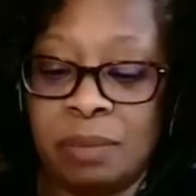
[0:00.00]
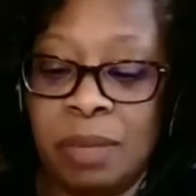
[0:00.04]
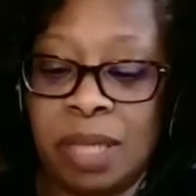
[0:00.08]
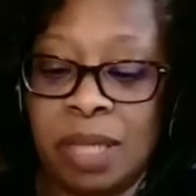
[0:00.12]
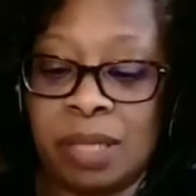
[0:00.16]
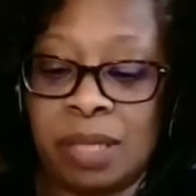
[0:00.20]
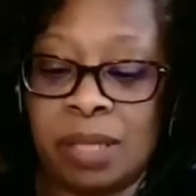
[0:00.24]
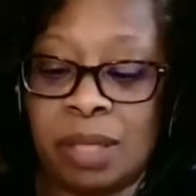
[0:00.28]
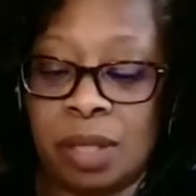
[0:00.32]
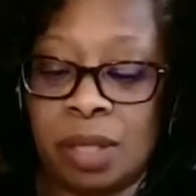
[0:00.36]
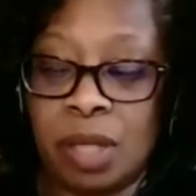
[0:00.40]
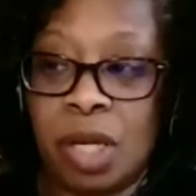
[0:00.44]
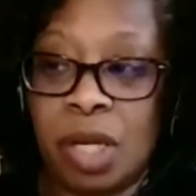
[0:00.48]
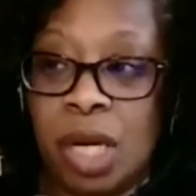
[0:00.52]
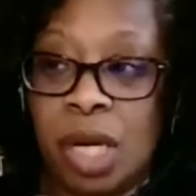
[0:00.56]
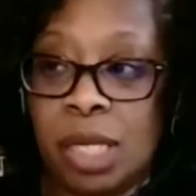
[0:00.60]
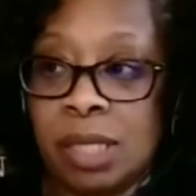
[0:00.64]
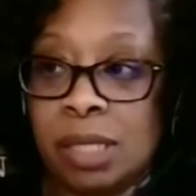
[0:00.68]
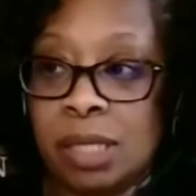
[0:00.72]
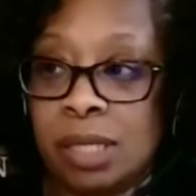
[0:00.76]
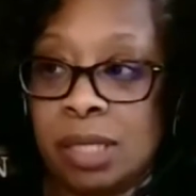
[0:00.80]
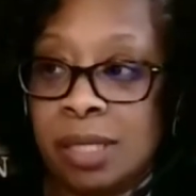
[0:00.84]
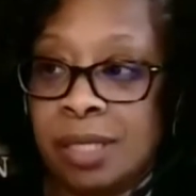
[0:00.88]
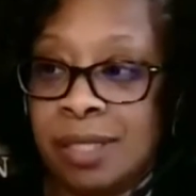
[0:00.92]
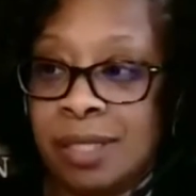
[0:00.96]
mix the
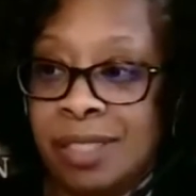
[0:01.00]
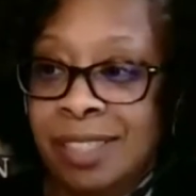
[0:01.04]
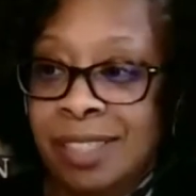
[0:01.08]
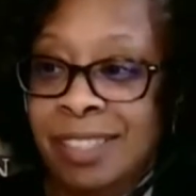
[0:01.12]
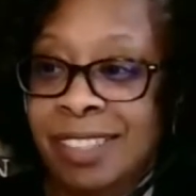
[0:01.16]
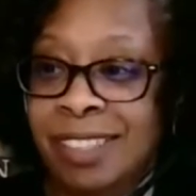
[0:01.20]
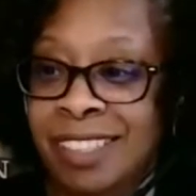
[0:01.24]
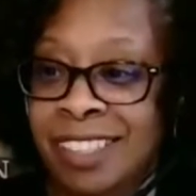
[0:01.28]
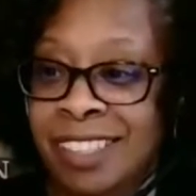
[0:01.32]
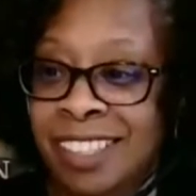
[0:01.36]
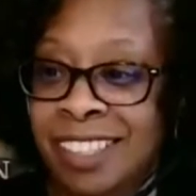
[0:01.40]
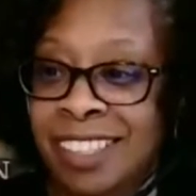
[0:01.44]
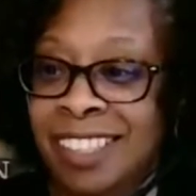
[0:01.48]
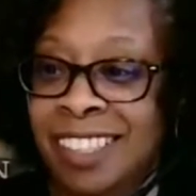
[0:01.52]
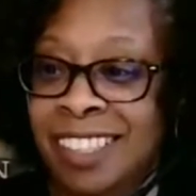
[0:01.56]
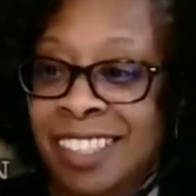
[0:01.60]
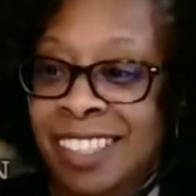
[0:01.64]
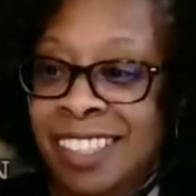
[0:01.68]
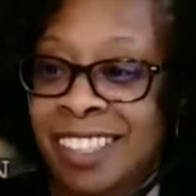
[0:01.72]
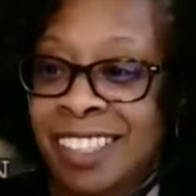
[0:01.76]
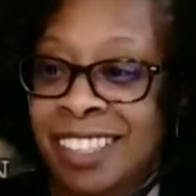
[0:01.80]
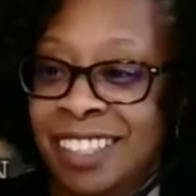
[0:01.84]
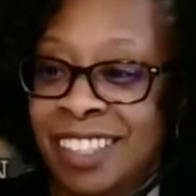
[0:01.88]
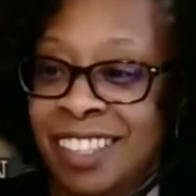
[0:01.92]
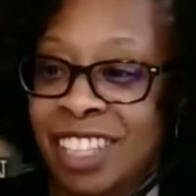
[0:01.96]
crust,
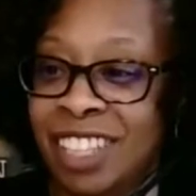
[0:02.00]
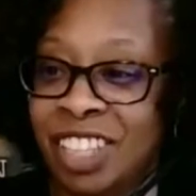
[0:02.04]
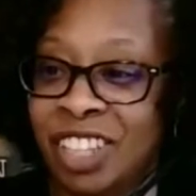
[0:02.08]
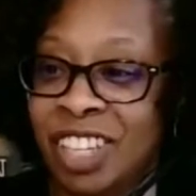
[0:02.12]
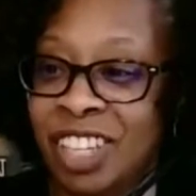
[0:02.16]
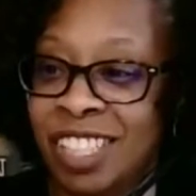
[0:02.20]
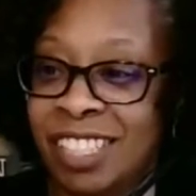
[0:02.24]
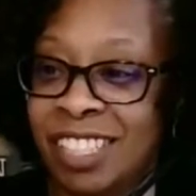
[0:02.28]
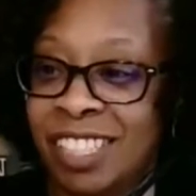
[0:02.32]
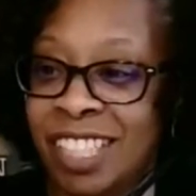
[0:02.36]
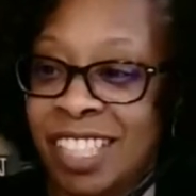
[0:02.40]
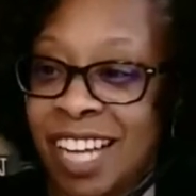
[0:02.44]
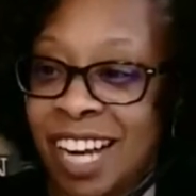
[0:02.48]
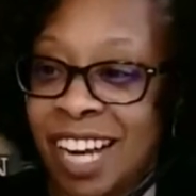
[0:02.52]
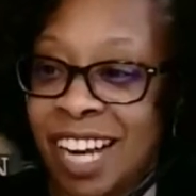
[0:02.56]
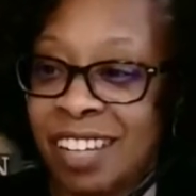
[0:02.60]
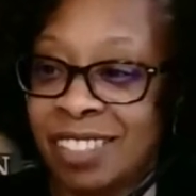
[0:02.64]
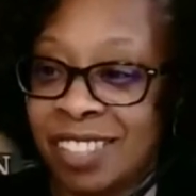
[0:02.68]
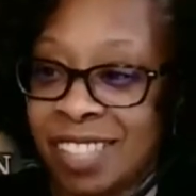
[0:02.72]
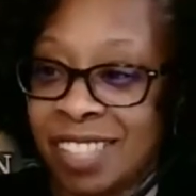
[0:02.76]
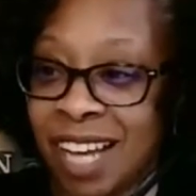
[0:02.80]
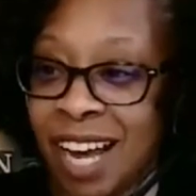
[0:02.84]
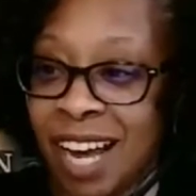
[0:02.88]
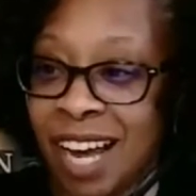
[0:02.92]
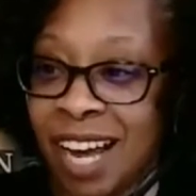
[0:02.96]
the crusty
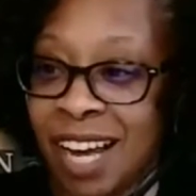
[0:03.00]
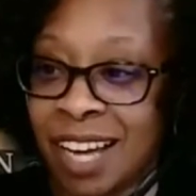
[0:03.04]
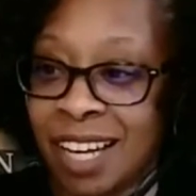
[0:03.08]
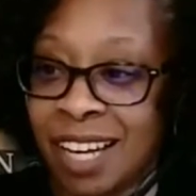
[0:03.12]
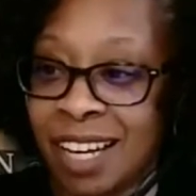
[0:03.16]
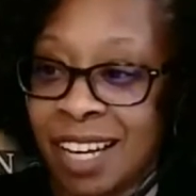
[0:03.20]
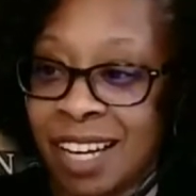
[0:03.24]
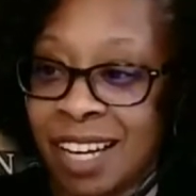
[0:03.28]
outside,